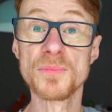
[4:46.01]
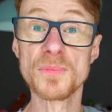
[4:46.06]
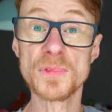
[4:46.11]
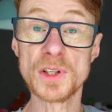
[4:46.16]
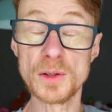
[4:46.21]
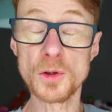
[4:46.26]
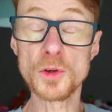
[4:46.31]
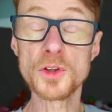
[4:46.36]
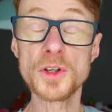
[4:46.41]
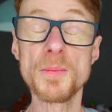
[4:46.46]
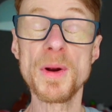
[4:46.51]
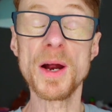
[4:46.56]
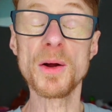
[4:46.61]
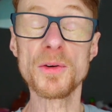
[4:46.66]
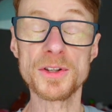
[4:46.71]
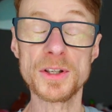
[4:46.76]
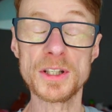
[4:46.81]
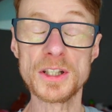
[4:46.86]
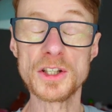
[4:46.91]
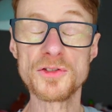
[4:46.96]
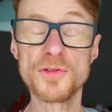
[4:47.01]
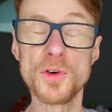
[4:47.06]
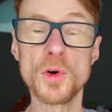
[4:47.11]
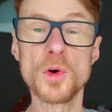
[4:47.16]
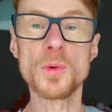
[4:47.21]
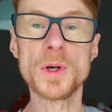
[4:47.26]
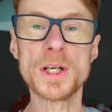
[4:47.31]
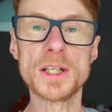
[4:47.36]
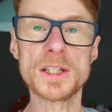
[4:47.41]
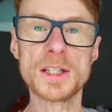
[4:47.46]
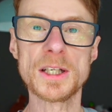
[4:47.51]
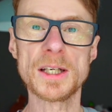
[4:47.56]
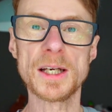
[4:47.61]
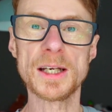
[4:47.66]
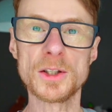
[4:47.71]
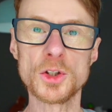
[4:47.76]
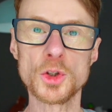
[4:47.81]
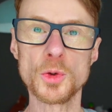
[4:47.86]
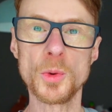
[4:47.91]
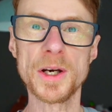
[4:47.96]
The London Marathon is 4 weeks
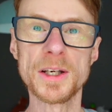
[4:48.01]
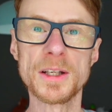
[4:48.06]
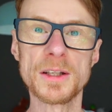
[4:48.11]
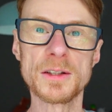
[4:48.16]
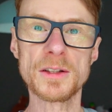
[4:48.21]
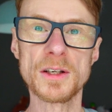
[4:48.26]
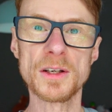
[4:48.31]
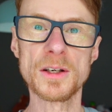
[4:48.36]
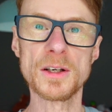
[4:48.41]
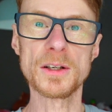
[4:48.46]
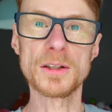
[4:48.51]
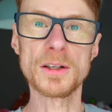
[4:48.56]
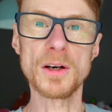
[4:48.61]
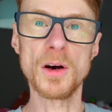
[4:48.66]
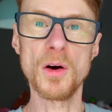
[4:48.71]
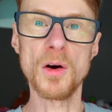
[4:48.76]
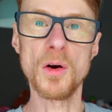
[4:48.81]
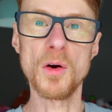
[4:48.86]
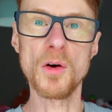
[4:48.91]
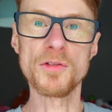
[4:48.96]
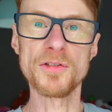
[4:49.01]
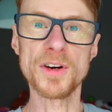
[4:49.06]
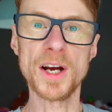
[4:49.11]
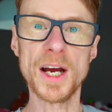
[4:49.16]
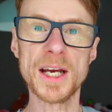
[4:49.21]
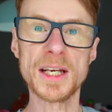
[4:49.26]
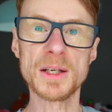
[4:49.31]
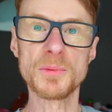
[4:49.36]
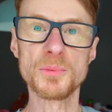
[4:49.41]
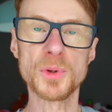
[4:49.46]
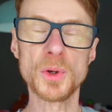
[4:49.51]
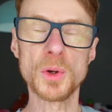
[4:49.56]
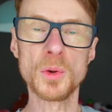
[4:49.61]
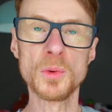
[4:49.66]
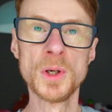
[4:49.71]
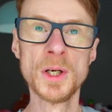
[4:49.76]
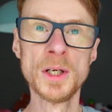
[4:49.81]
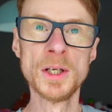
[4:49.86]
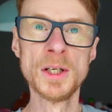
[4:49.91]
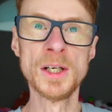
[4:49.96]
today, 23rd of
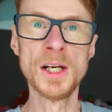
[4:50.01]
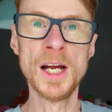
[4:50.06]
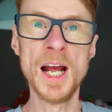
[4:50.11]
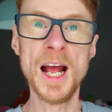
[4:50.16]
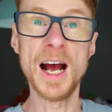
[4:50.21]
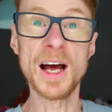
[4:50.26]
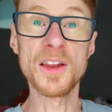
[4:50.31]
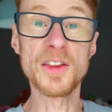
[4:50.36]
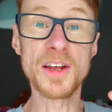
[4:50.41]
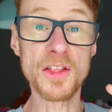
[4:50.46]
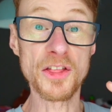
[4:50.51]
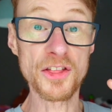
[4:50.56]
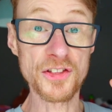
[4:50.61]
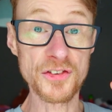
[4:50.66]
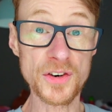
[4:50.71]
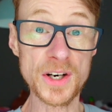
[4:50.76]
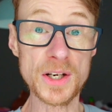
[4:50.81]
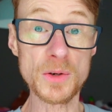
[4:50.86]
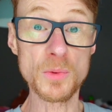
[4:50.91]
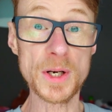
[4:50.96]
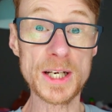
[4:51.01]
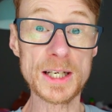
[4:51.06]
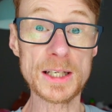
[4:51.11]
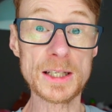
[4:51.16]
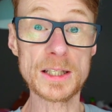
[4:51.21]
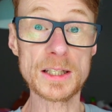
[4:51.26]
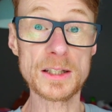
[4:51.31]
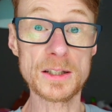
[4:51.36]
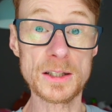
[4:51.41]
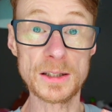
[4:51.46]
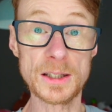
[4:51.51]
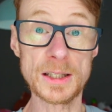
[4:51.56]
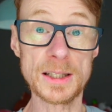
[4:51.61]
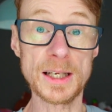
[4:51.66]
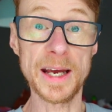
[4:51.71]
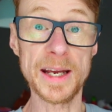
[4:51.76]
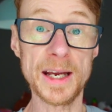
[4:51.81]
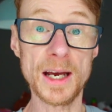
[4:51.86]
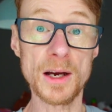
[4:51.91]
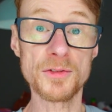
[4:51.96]
April. And then 3 weeks to the
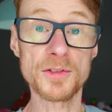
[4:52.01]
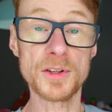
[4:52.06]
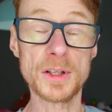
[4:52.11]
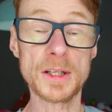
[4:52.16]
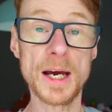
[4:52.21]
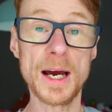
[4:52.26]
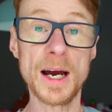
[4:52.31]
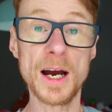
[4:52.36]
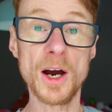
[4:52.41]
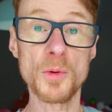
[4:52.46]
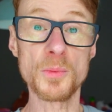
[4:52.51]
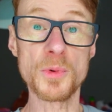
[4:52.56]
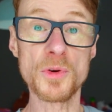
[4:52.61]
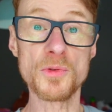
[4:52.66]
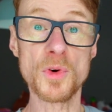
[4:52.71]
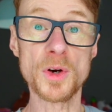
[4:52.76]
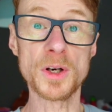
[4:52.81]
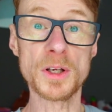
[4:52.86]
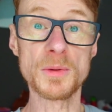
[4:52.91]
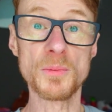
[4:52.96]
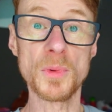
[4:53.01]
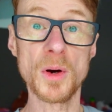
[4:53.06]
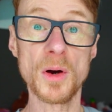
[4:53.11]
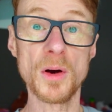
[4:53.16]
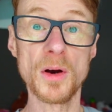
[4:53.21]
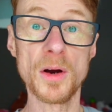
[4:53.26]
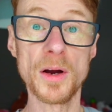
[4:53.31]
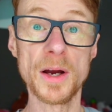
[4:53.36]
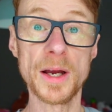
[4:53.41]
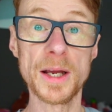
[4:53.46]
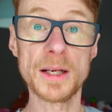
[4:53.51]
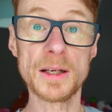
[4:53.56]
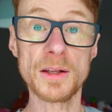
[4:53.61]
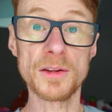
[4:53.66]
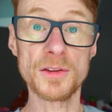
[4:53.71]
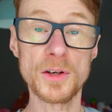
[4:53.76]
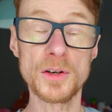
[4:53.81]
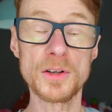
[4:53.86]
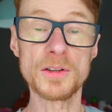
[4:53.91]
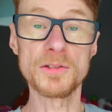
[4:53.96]
day after that, I'll be running my
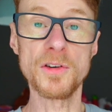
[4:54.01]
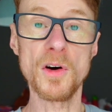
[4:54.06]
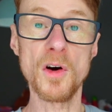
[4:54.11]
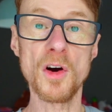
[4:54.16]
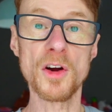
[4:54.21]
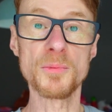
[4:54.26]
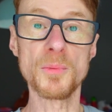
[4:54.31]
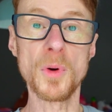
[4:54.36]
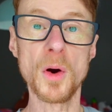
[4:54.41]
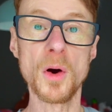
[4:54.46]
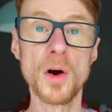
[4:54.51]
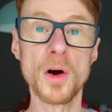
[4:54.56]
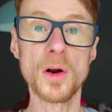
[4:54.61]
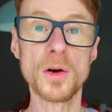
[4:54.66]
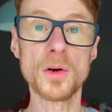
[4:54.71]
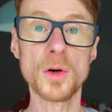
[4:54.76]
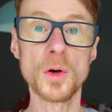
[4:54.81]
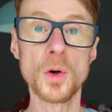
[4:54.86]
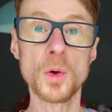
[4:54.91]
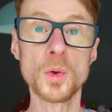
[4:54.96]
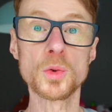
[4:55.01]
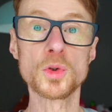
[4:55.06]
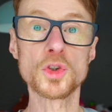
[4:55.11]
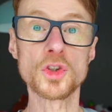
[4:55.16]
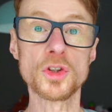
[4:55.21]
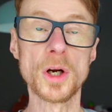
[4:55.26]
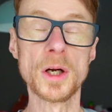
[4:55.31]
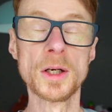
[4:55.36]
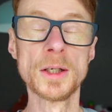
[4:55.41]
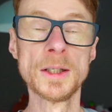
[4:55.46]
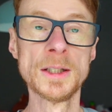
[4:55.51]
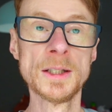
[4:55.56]
35-mile ultra.